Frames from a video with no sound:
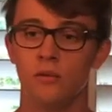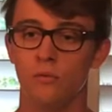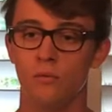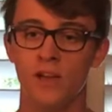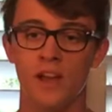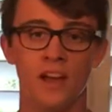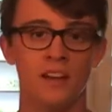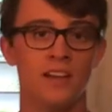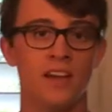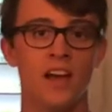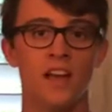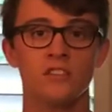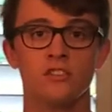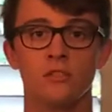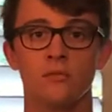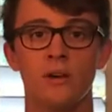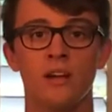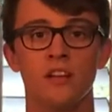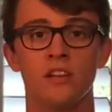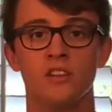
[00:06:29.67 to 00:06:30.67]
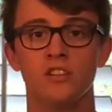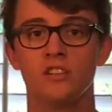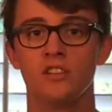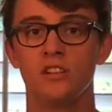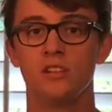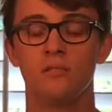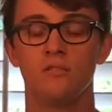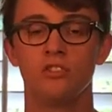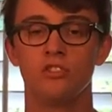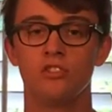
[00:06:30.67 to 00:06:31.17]
we had cats already, and
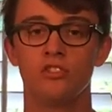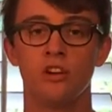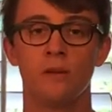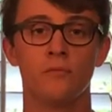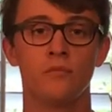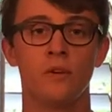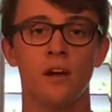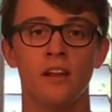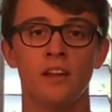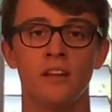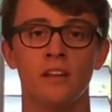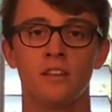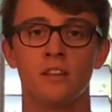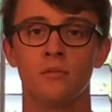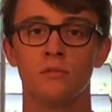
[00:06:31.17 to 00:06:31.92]
she just jumped right in.